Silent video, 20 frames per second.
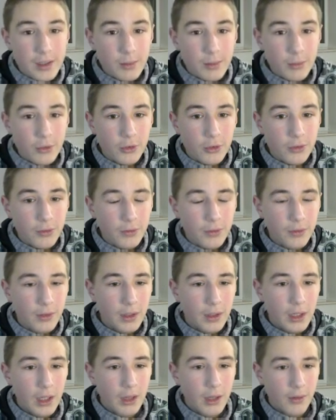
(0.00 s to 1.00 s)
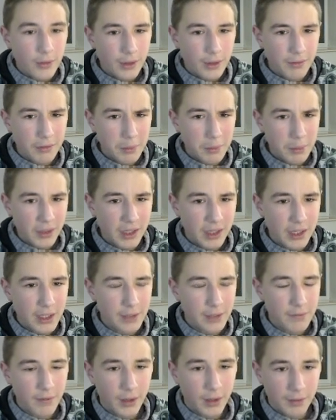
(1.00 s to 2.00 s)
move. What if I play
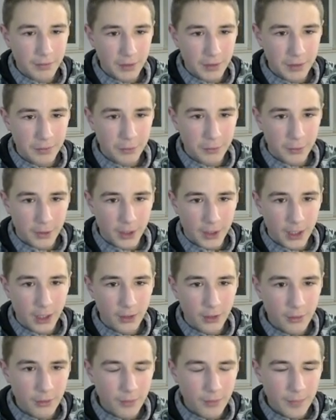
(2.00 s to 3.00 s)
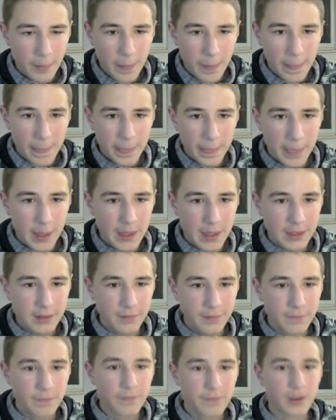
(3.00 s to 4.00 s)
a5, a4 now? Knight
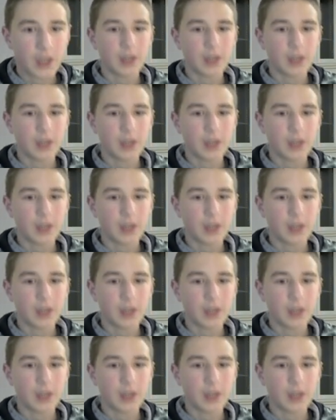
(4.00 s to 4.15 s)
f5,